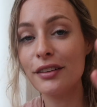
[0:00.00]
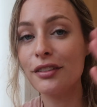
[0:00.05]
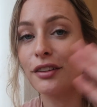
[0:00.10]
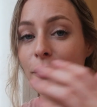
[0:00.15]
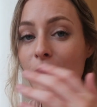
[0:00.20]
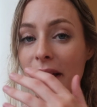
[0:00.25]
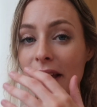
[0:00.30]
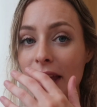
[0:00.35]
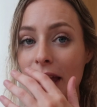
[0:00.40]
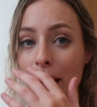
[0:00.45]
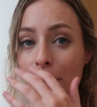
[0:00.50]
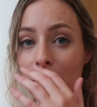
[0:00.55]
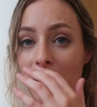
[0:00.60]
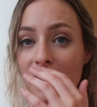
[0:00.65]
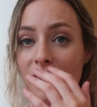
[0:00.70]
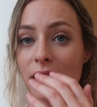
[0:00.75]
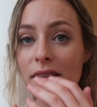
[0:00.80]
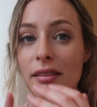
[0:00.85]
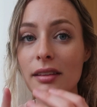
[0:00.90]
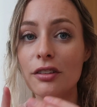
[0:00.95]
So my
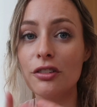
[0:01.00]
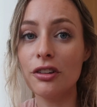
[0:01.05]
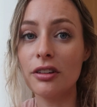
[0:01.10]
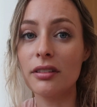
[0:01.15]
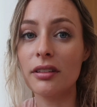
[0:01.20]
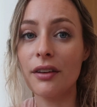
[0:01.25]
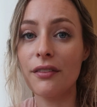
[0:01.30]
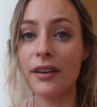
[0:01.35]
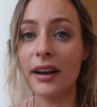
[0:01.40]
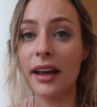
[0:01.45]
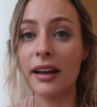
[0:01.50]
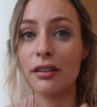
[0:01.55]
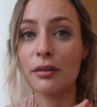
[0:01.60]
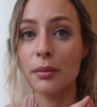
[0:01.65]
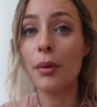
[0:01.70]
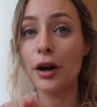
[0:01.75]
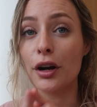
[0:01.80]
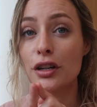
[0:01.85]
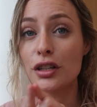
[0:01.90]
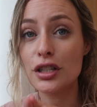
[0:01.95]
camera is the G7X
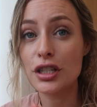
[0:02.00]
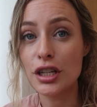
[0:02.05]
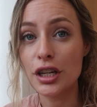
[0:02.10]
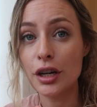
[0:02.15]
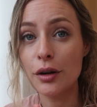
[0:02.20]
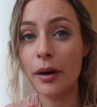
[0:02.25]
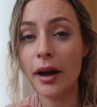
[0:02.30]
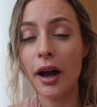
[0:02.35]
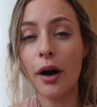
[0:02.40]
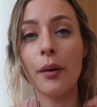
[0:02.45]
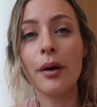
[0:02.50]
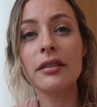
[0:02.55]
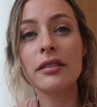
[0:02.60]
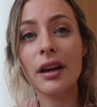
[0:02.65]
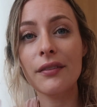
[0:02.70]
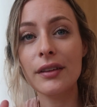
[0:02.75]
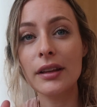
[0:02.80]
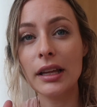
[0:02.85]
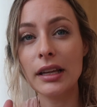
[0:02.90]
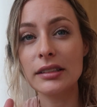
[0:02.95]
Mark II. I always
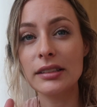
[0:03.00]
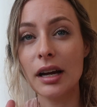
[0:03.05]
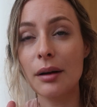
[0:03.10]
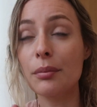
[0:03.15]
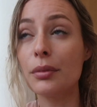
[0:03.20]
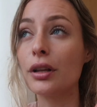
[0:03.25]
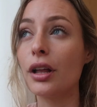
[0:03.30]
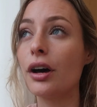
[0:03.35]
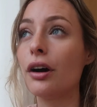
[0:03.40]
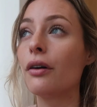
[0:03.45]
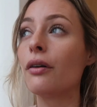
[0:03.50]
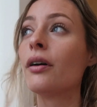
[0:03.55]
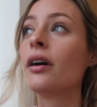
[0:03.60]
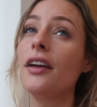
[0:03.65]
have it linked down below